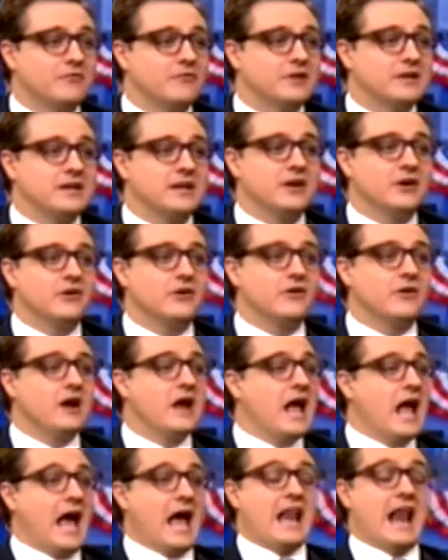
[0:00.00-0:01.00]
every year,
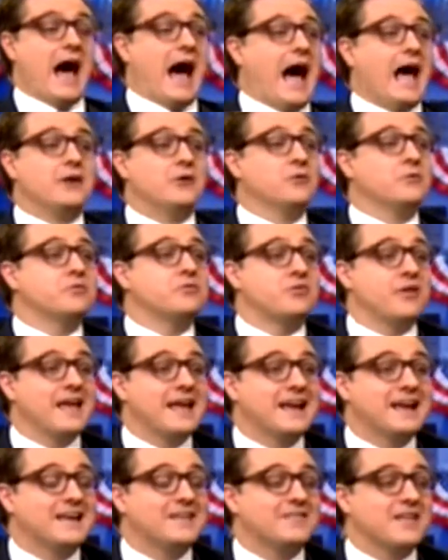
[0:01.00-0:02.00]
and I don't
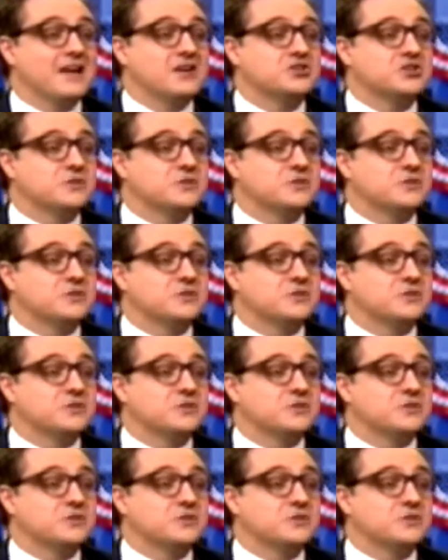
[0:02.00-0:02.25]
think they